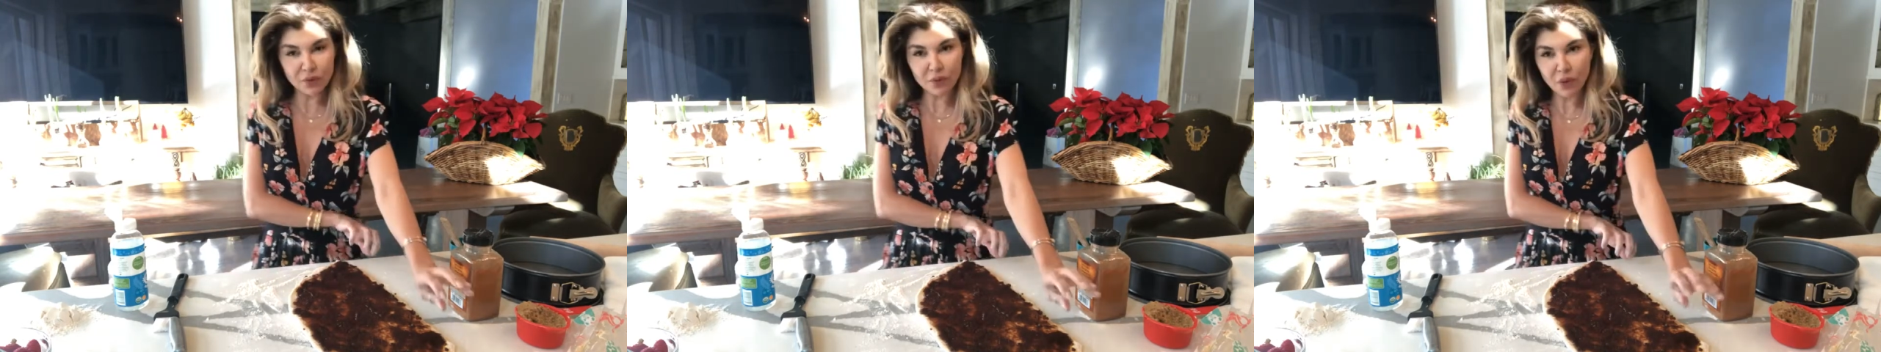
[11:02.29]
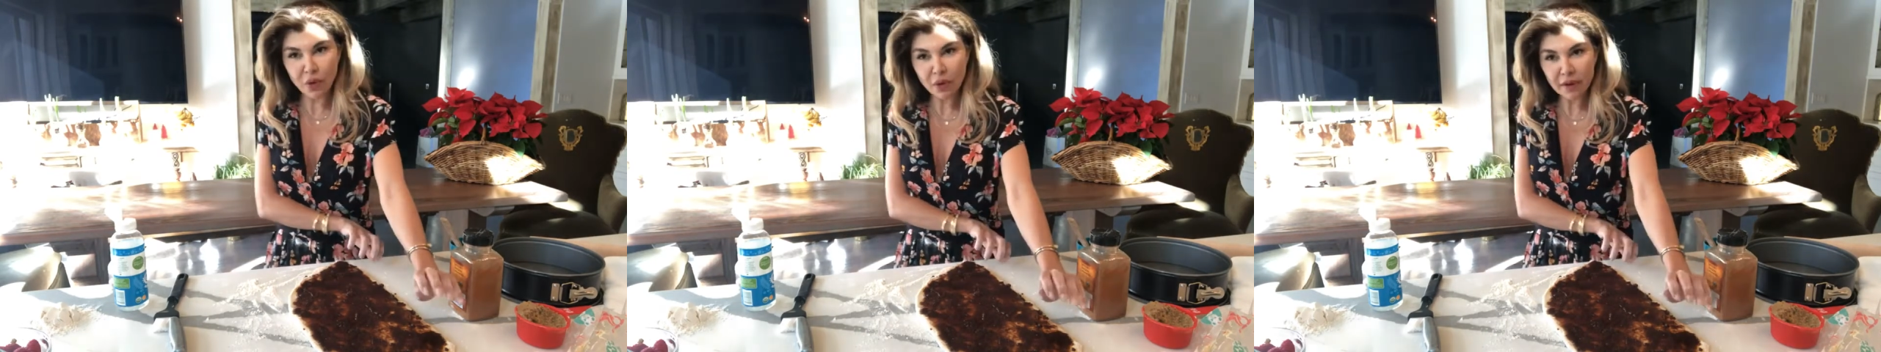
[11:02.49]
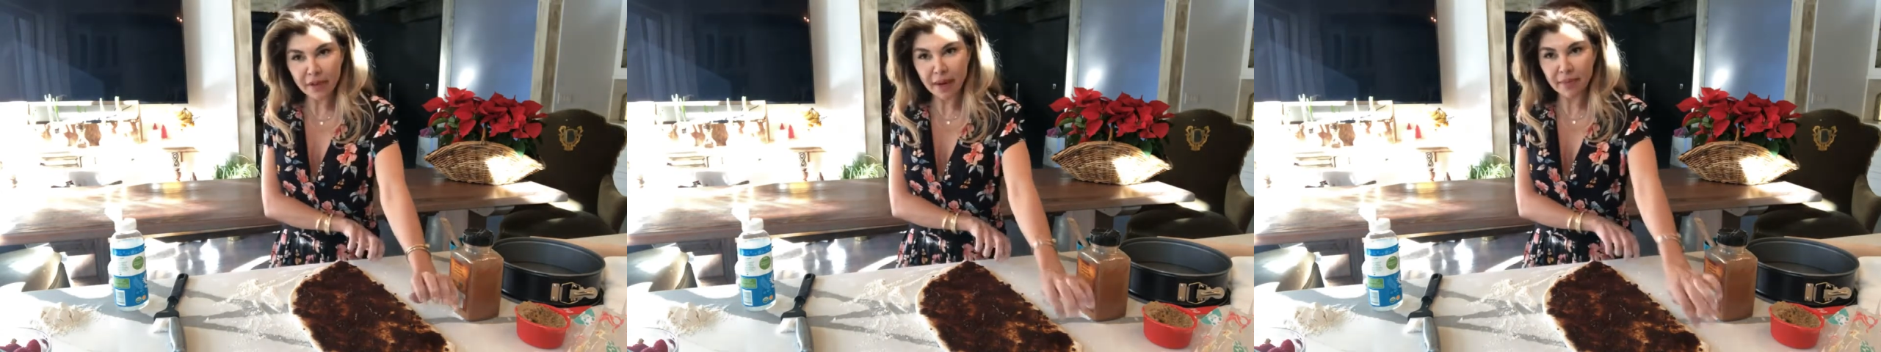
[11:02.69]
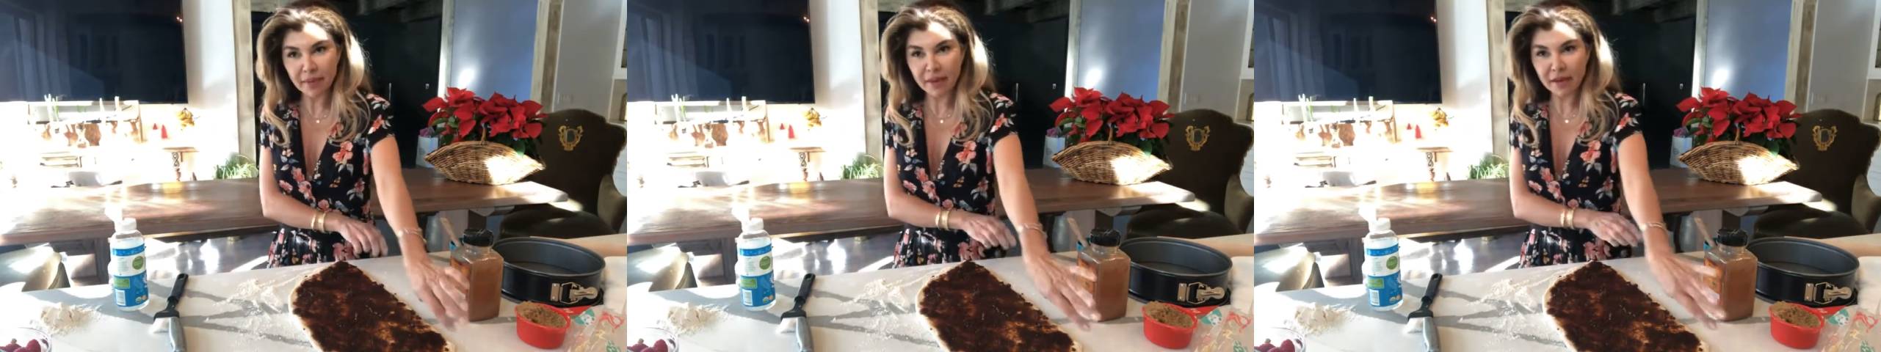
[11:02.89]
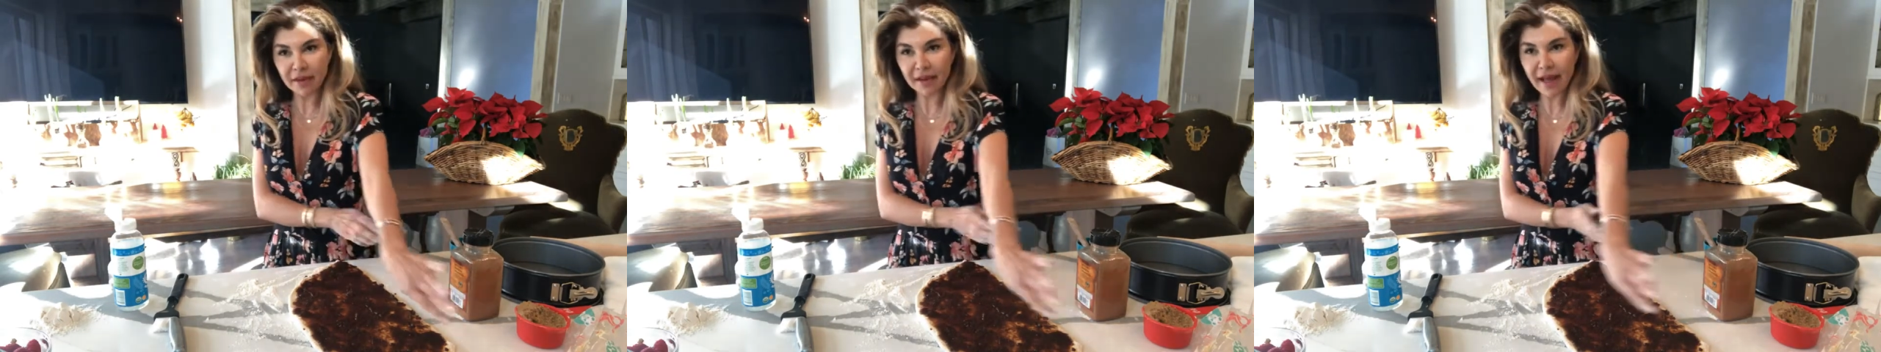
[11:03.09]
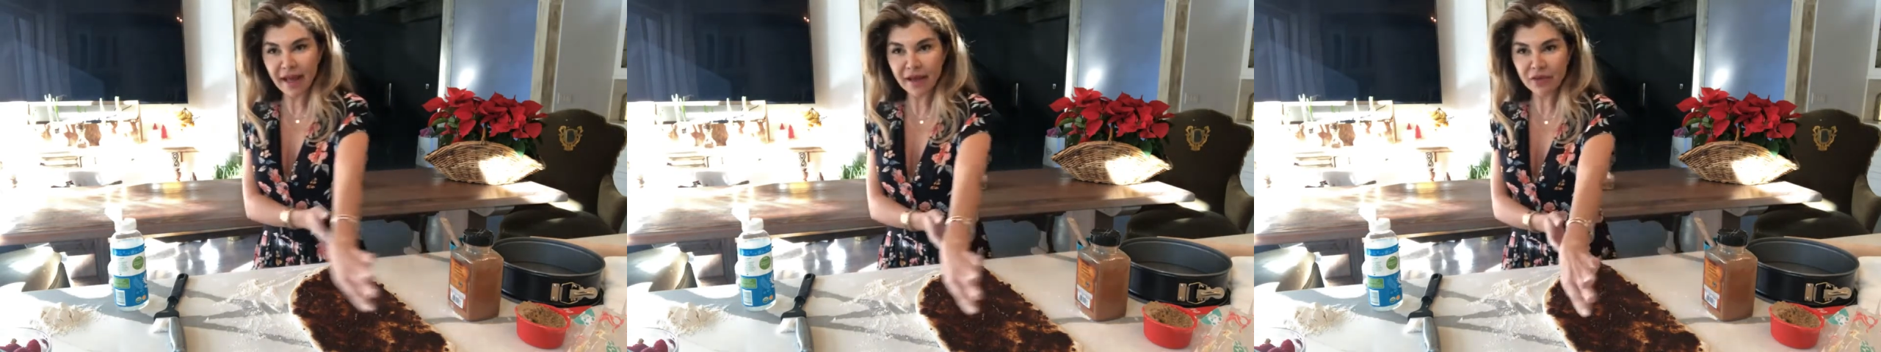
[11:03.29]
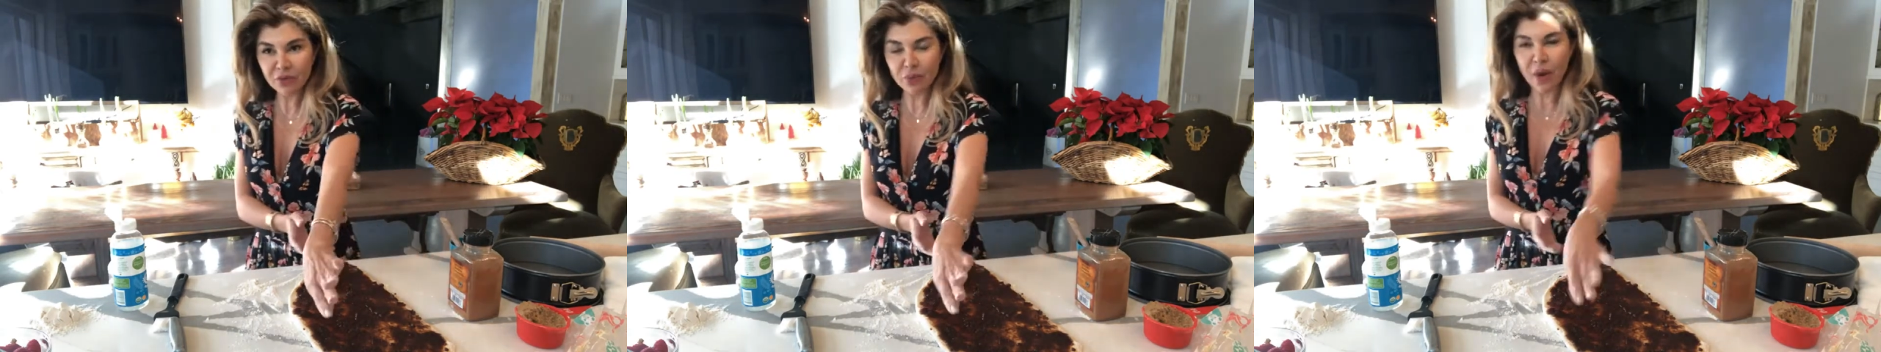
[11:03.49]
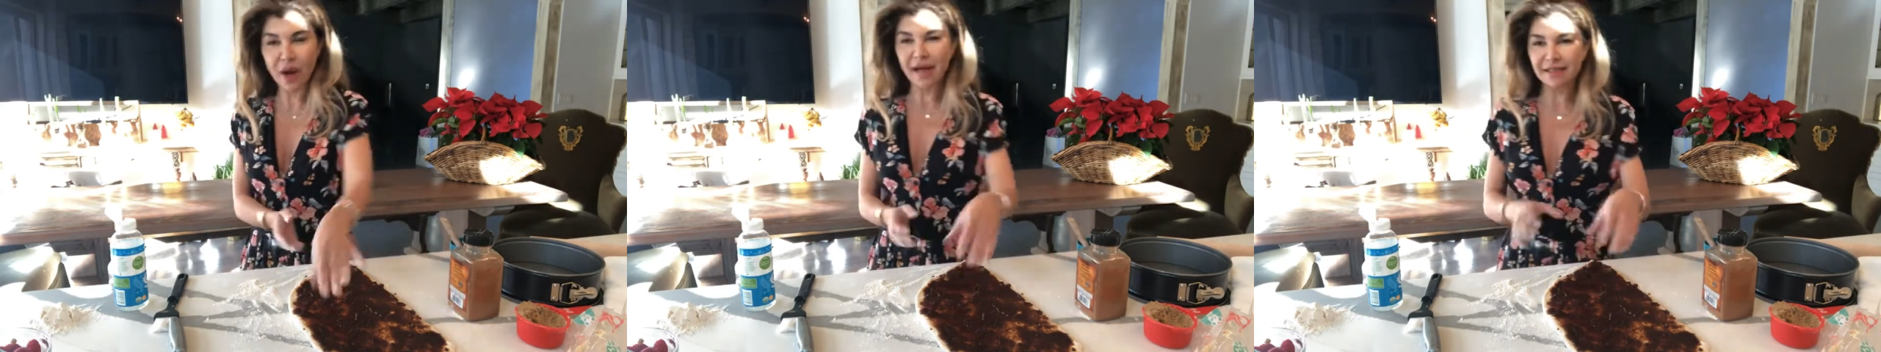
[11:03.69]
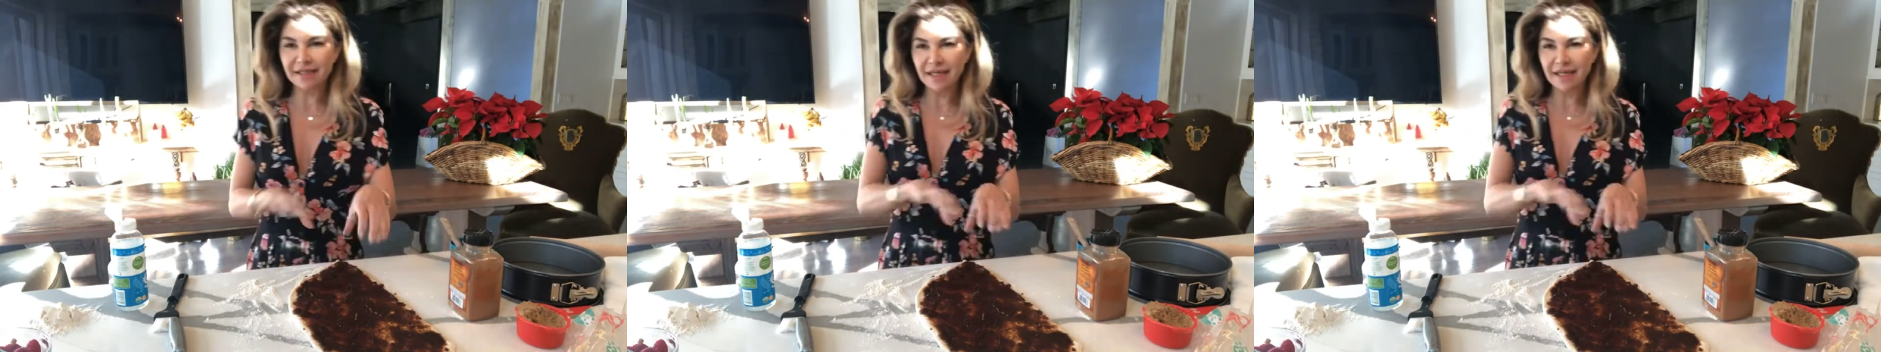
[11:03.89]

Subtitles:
roll it up lengthwise,